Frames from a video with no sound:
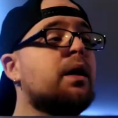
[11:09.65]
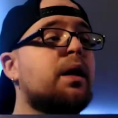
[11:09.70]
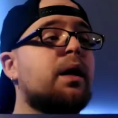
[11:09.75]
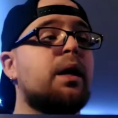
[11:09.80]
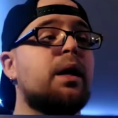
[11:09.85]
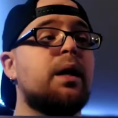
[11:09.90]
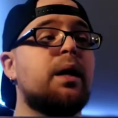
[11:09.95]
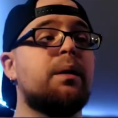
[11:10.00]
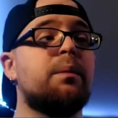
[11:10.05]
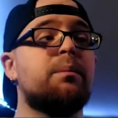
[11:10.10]

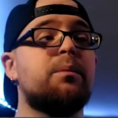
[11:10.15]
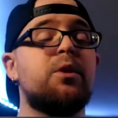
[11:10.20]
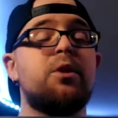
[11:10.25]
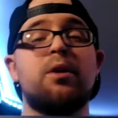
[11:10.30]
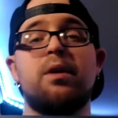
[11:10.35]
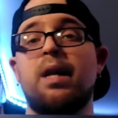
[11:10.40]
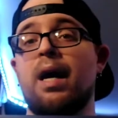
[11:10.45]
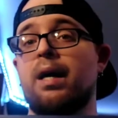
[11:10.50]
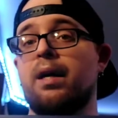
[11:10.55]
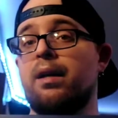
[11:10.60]

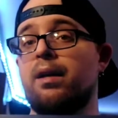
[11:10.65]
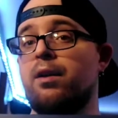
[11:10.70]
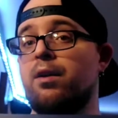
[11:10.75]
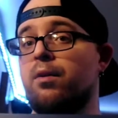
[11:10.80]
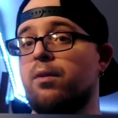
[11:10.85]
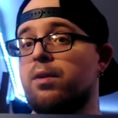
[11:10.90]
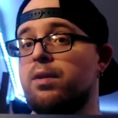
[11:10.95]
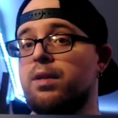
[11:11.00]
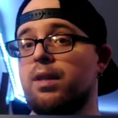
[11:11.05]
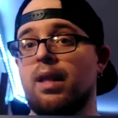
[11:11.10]
You're not going to
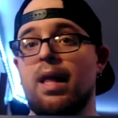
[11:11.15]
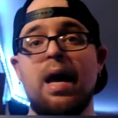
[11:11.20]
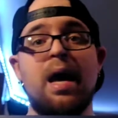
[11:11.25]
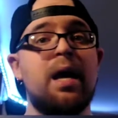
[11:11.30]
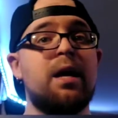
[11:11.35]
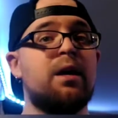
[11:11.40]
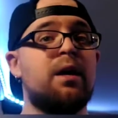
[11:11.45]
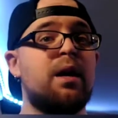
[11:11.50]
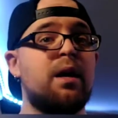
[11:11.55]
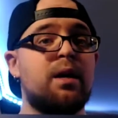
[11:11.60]
notice
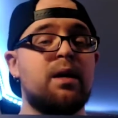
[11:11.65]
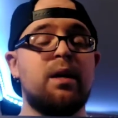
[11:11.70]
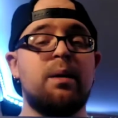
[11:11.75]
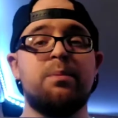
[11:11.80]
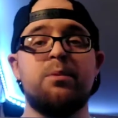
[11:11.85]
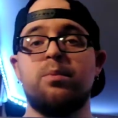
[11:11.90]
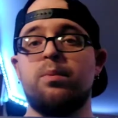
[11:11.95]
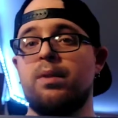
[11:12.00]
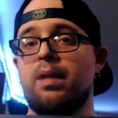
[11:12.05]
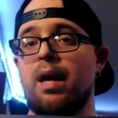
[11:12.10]
lag,
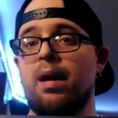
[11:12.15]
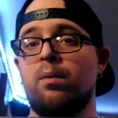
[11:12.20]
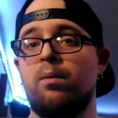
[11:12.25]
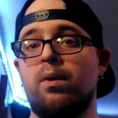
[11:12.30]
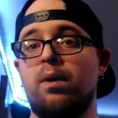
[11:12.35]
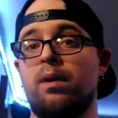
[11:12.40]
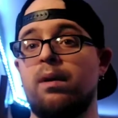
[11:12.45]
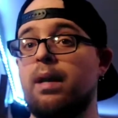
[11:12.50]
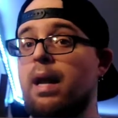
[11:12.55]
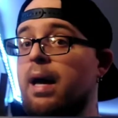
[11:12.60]
hiccups with that
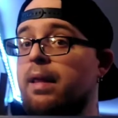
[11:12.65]
one.